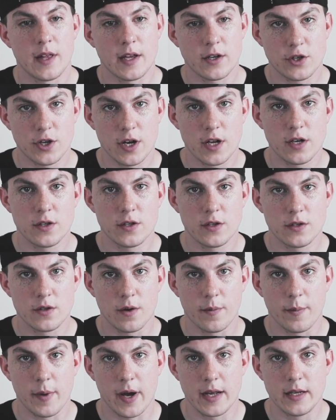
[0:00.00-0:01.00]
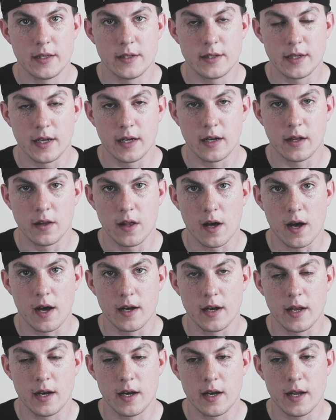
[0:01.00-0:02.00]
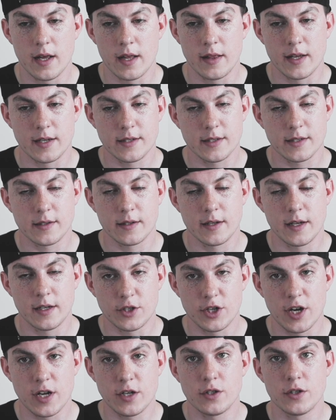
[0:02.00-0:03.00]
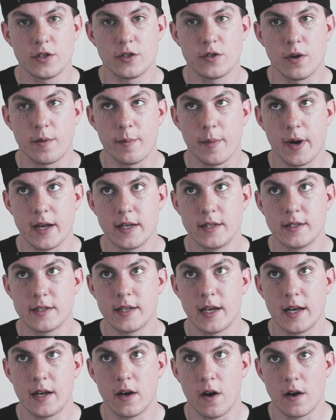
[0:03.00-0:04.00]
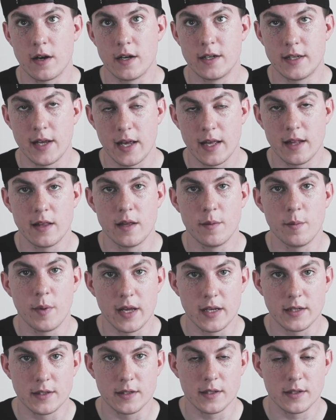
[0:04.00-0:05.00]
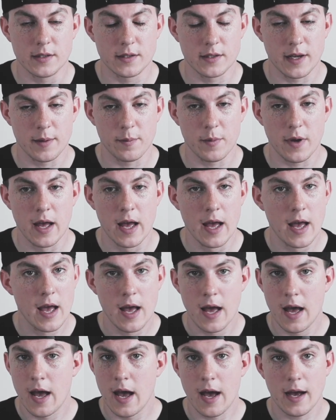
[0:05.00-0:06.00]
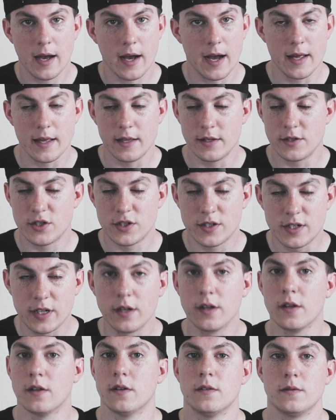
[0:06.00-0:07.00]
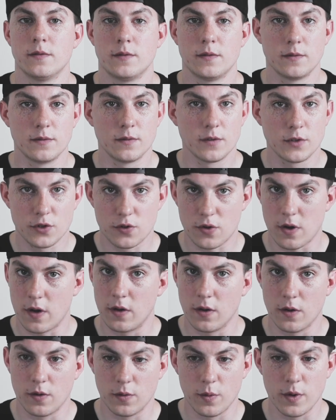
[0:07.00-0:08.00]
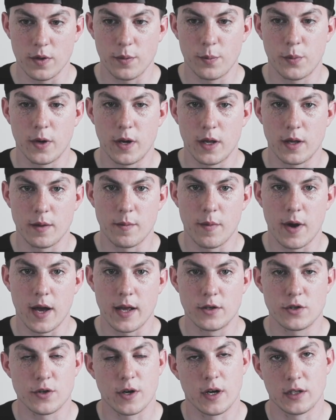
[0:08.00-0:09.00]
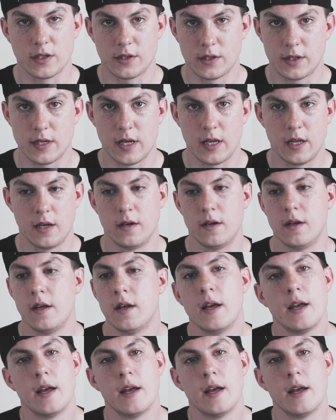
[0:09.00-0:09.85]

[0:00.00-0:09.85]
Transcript: changes your mindset a lot. And it changes your mindset on a daily basis. I still struggle with putting my trust in,